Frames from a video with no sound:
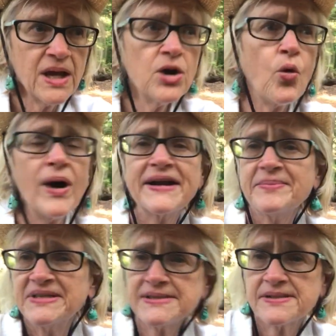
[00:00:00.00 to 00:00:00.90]

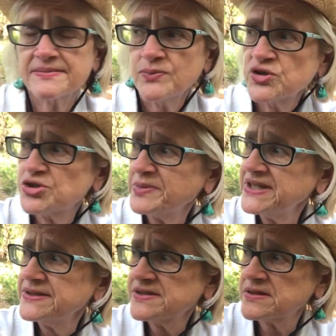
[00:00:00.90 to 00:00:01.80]
equanimous, which
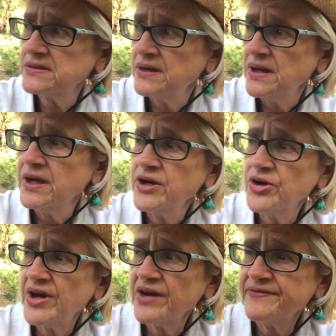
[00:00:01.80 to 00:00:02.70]
means
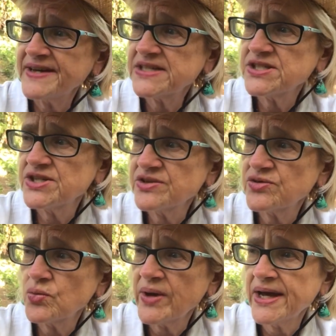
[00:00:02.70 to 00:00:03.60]
you're not affected
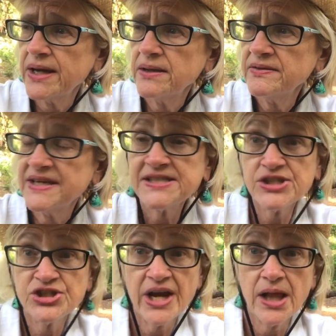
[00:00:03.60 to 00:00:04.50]
either way. That's a
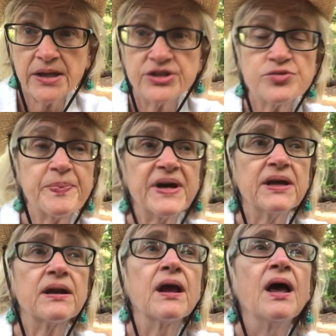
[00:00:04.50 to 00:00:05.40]
challenge, but